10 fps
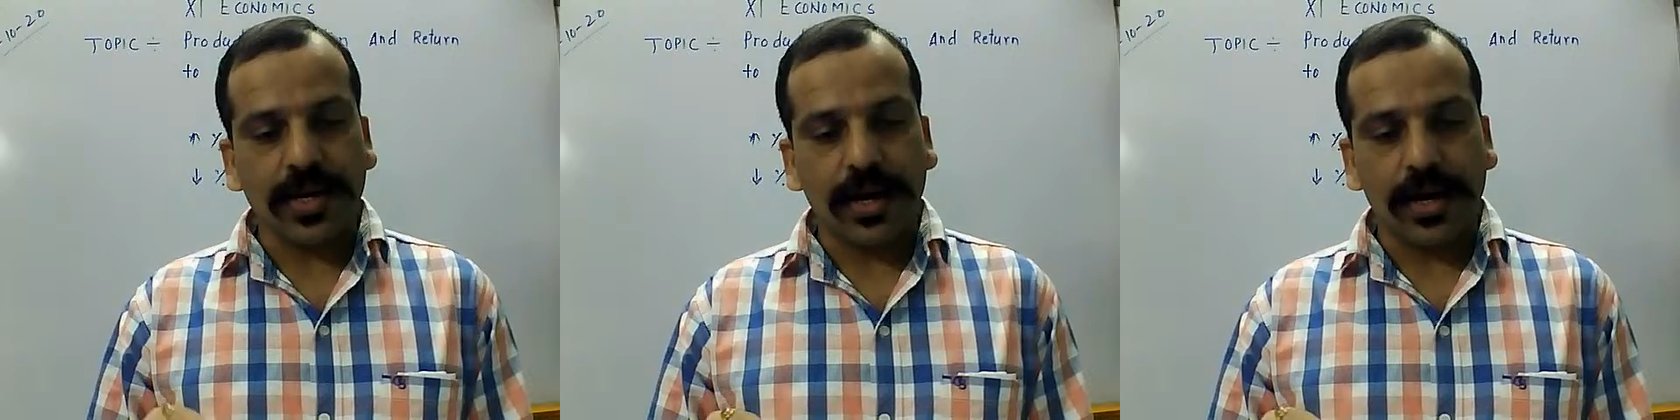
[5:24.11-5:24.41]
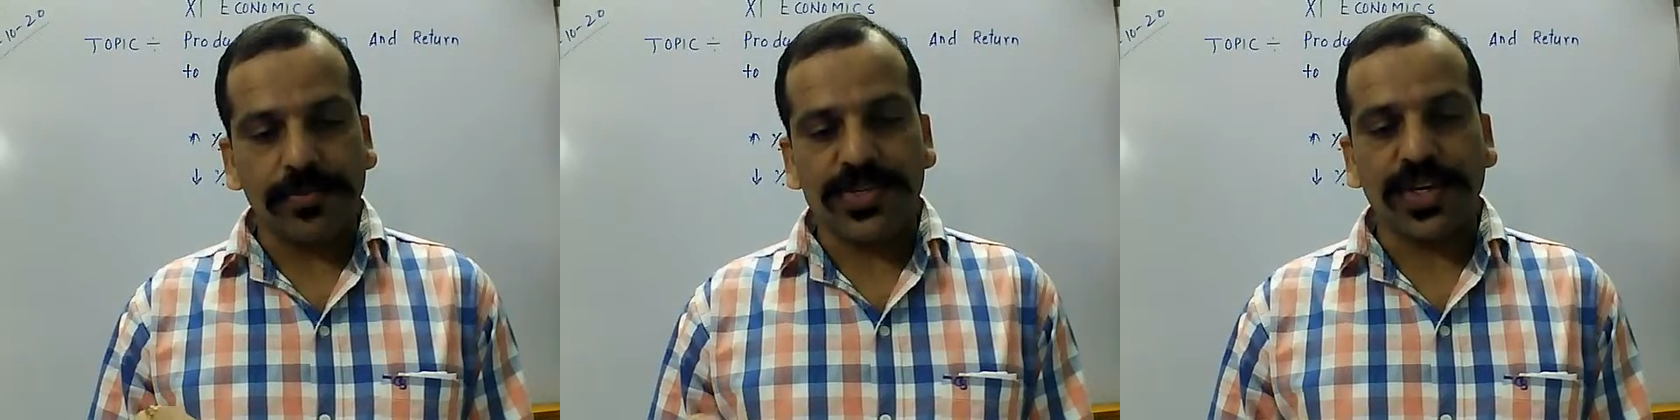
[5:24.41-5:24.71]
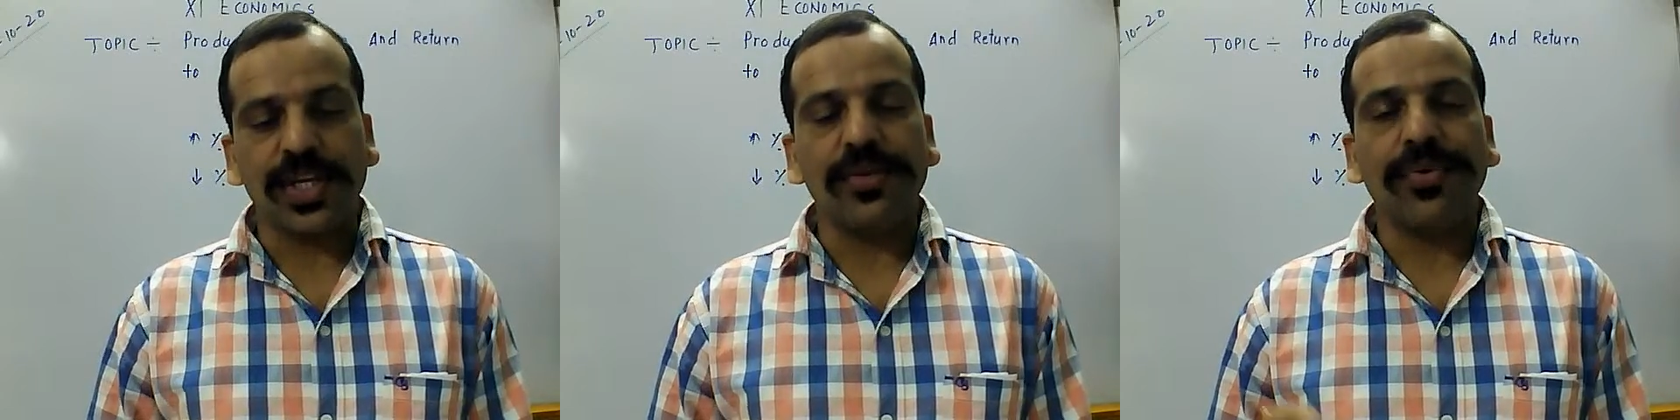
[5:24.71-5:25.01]
up
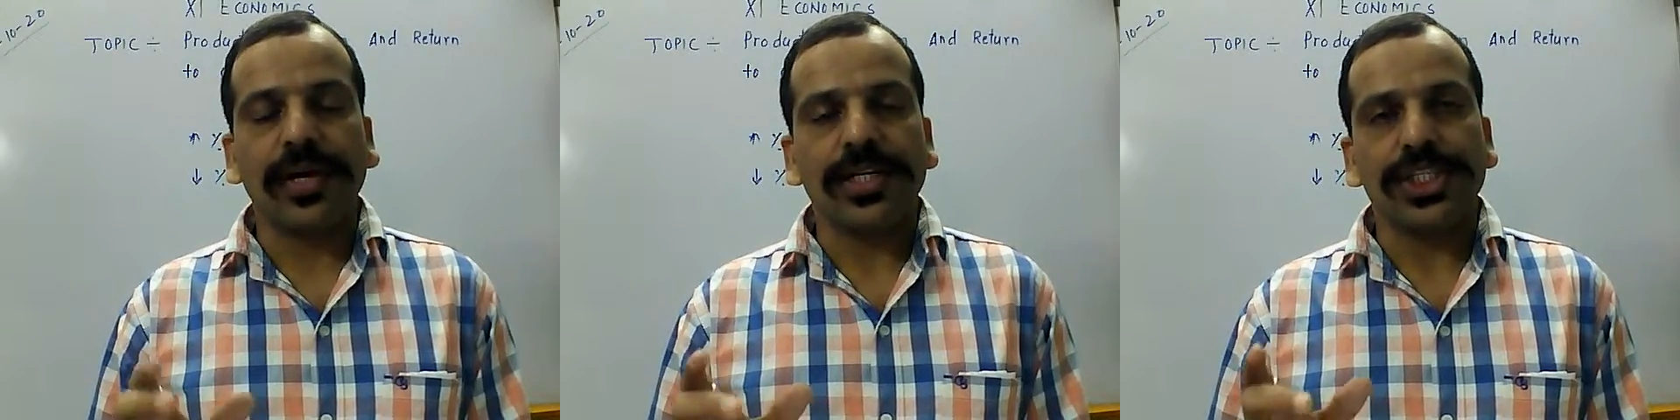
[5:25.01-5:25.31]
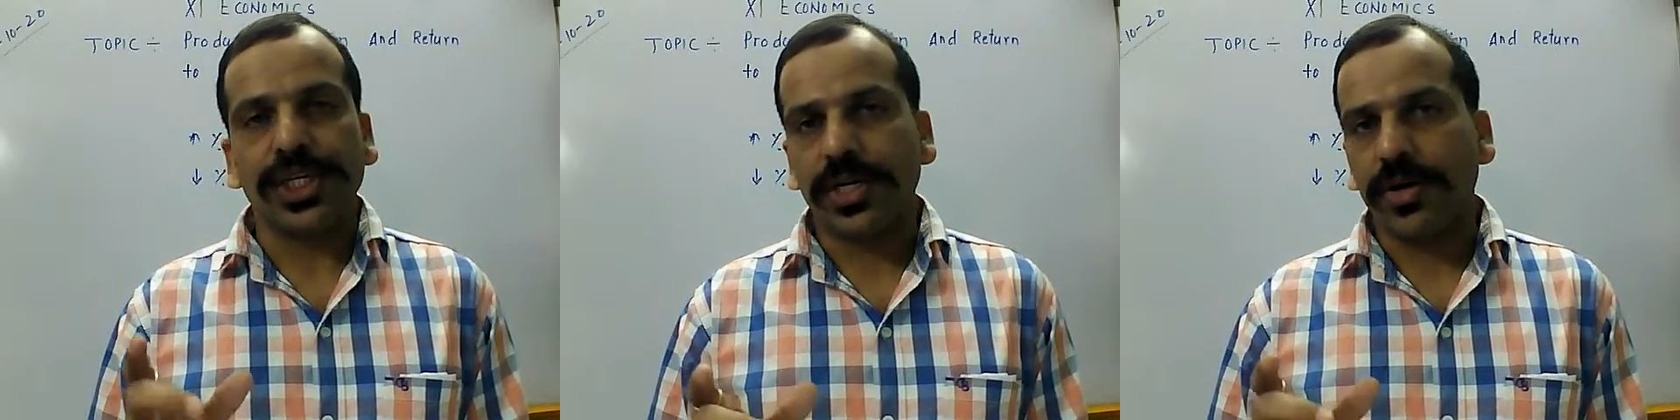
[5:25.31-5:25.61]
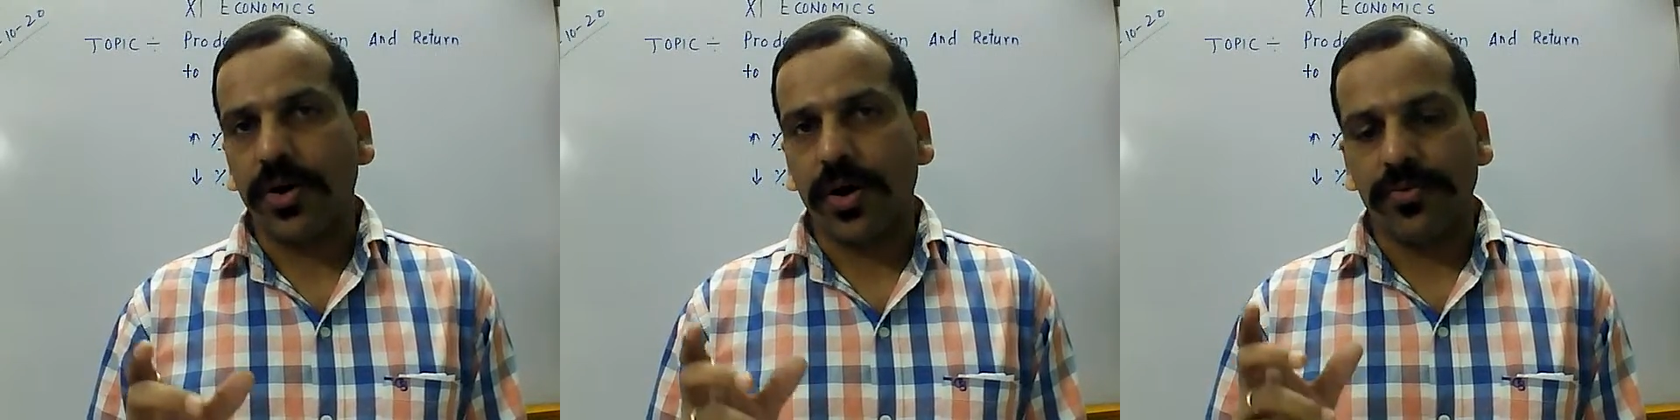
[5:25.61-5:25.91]
significant
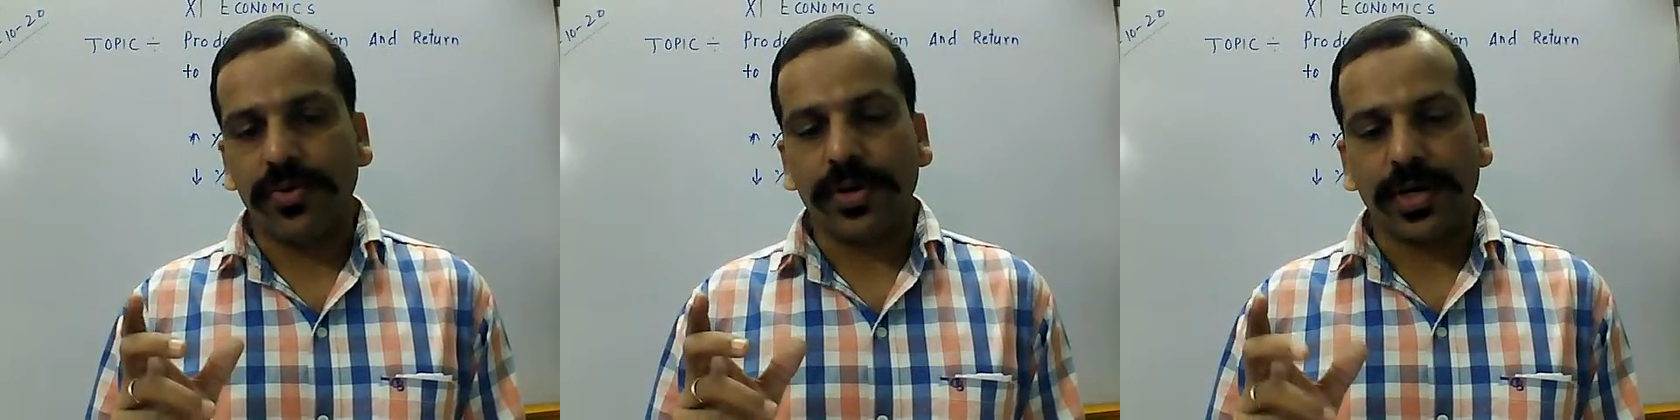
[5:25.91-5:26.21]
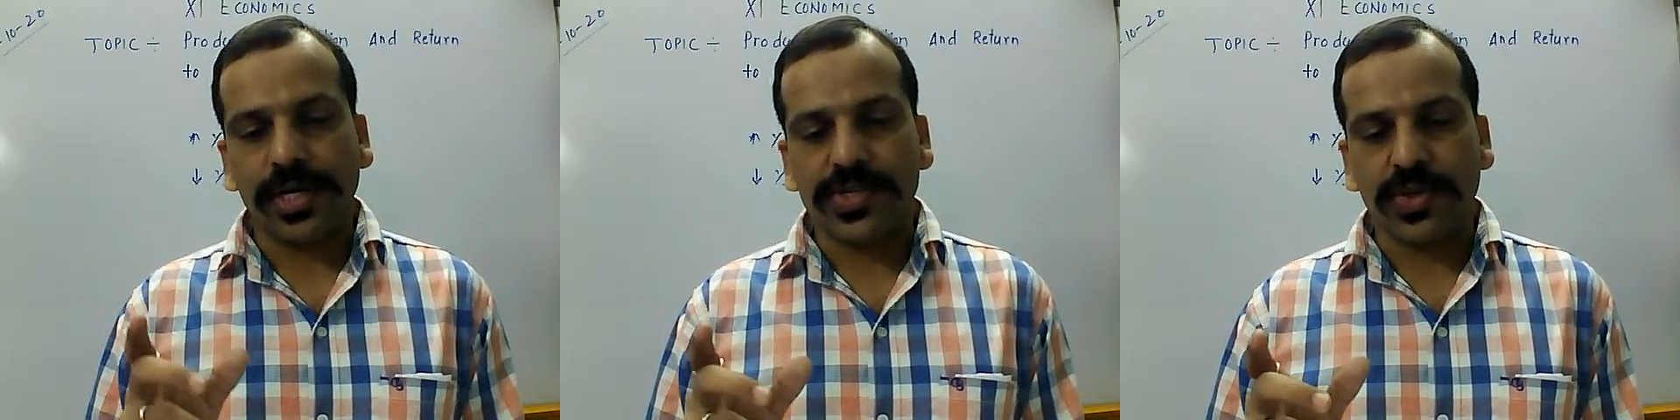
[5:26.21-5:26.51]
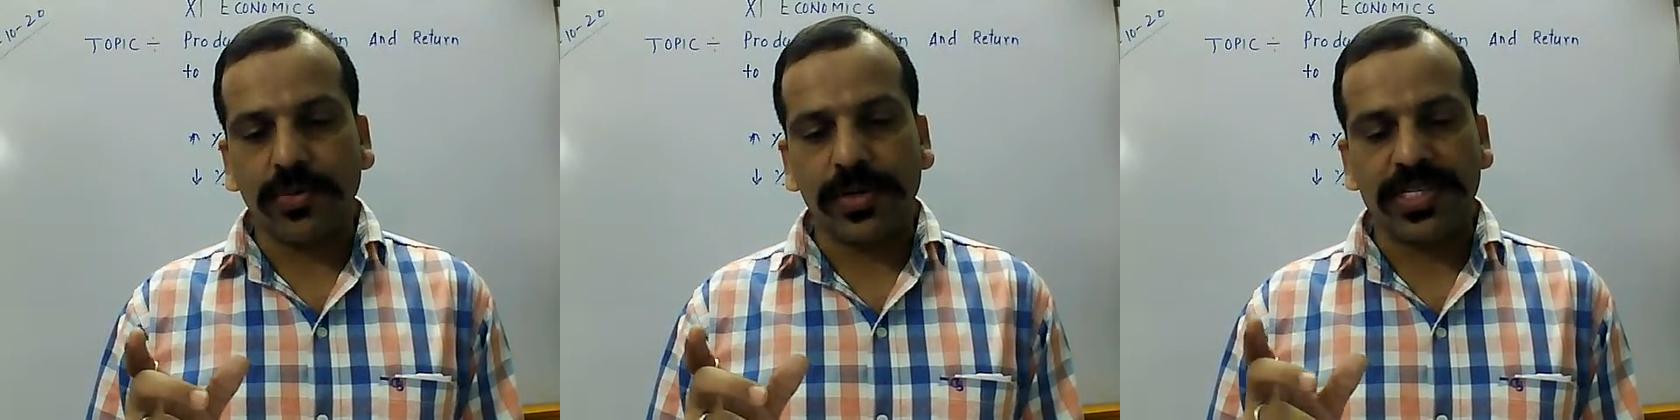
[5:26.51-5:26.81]
share of
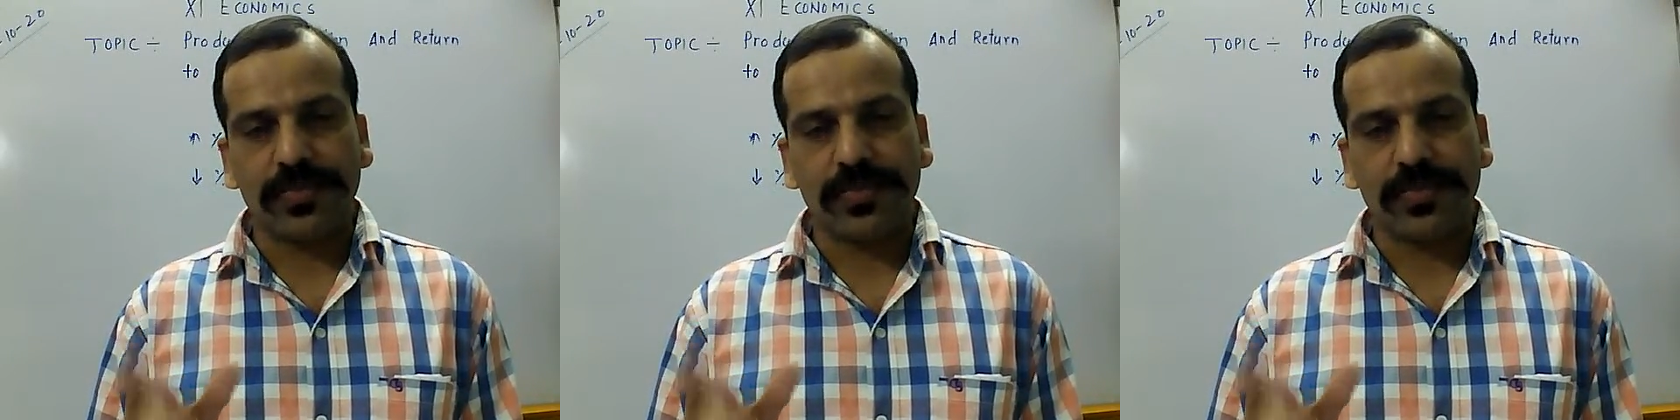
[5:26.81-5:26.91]
consumers'